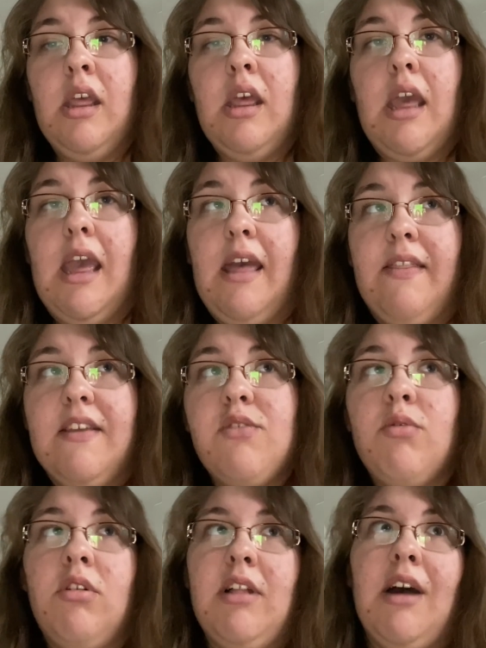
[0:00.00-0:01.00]
And this
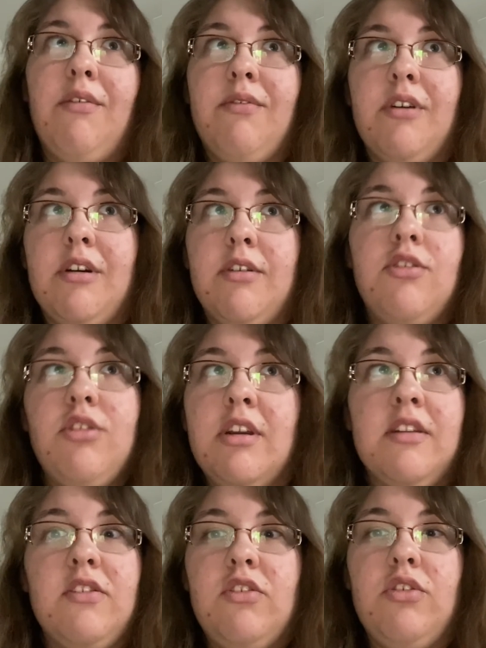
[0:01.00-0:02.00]
would allow for
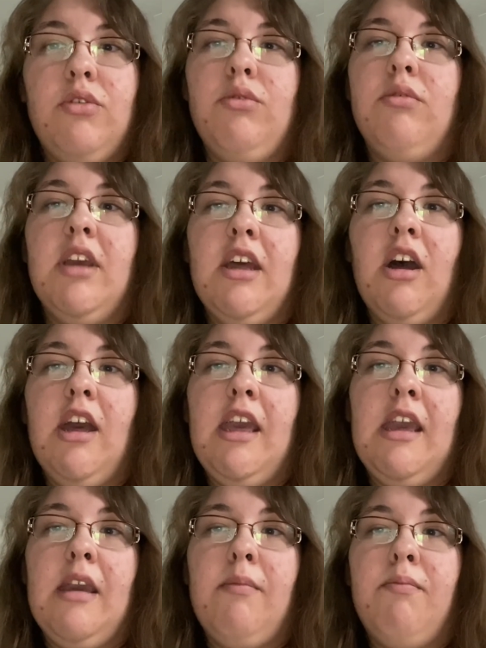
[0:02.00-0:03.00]
students to get
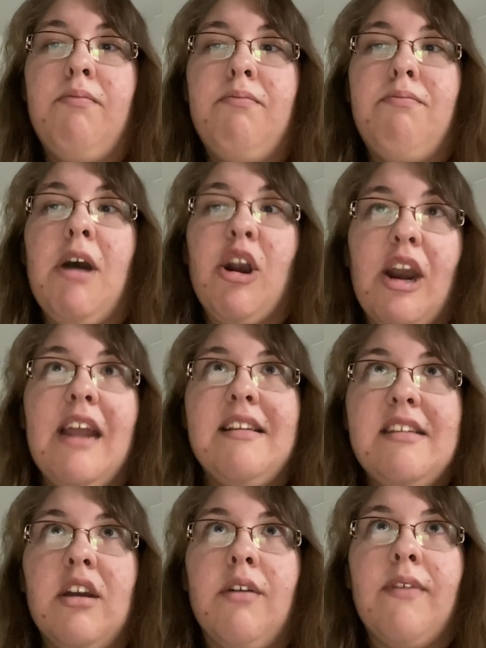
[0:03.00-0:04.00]
a better
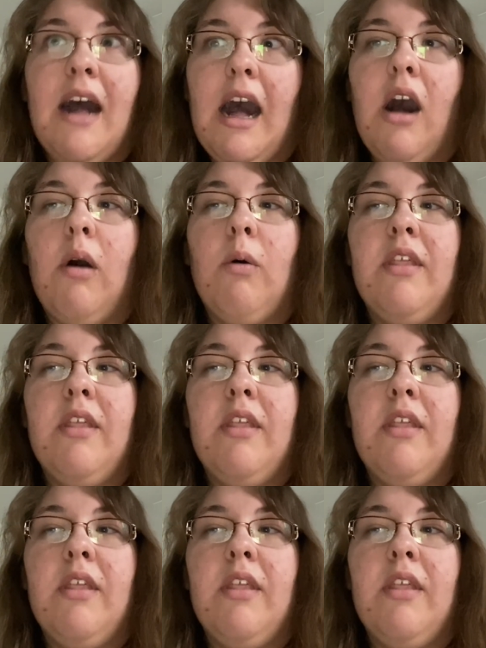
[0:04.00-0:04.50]
idea of how the